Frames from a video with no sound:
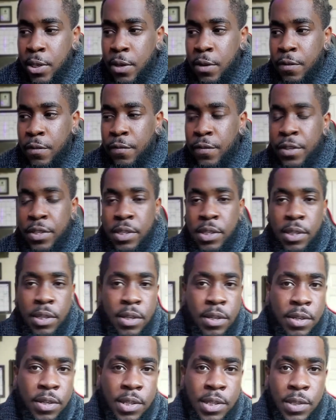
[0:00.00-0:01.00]

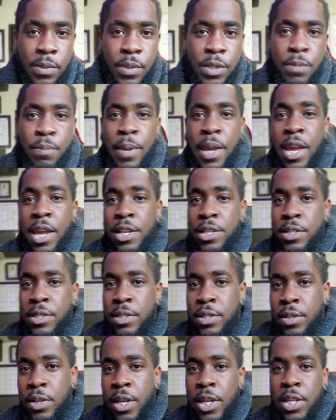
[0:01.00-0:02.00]
visitors, which pages
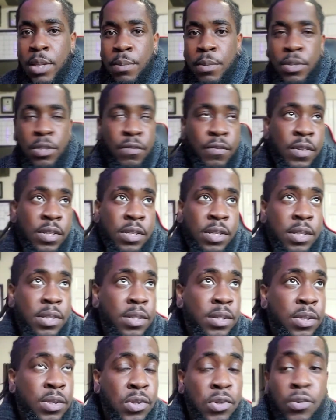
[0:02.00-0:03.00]
you're getting the most
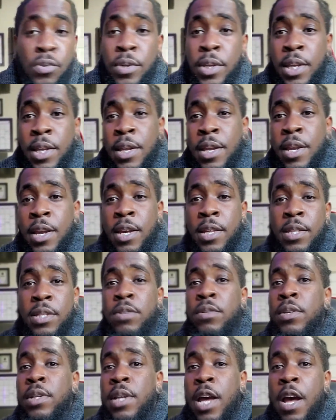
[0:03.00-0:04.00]
visits to, and you
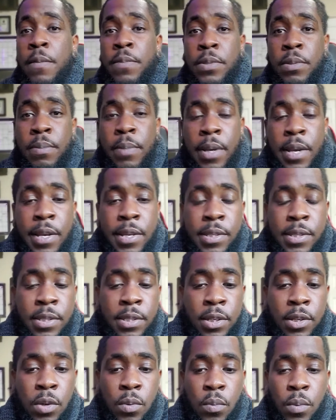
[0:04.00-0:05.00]
can optimize
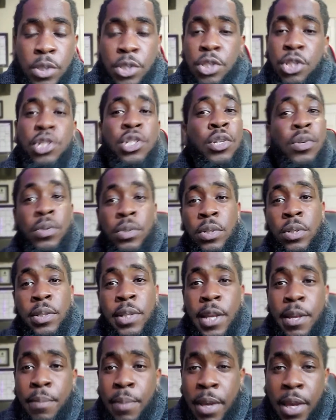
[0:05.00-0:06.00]
what you're showing on
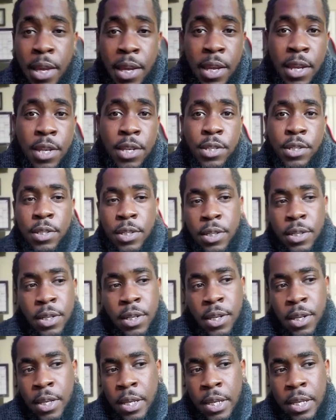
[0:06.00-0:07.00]
that page, and
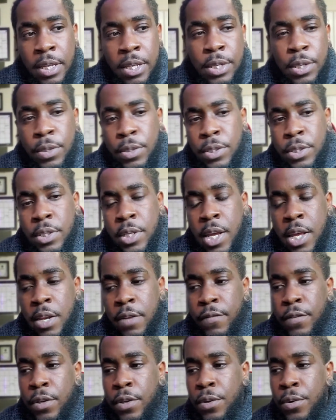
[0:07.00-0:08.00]
just kind of
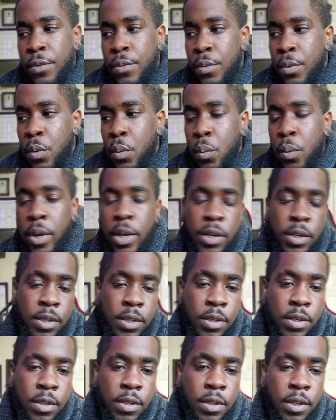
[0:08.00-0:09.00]
know what
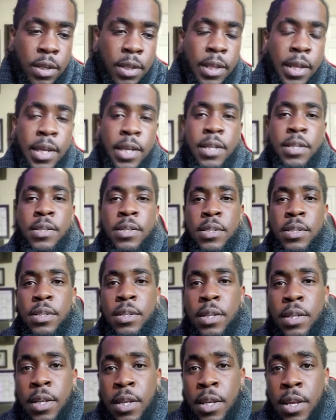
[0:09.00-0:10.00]
your clients and
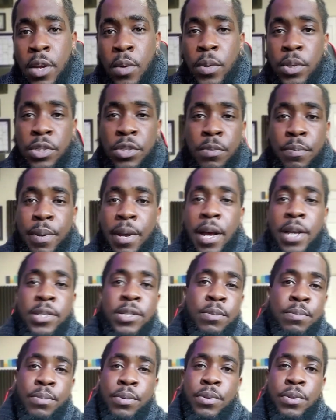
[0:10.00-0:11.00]
what your
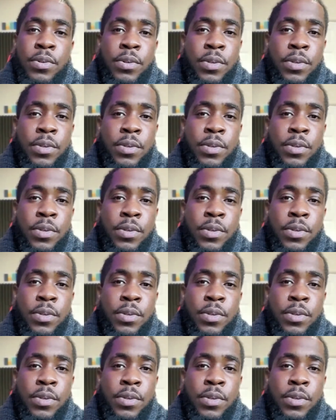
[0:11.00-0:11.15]
possible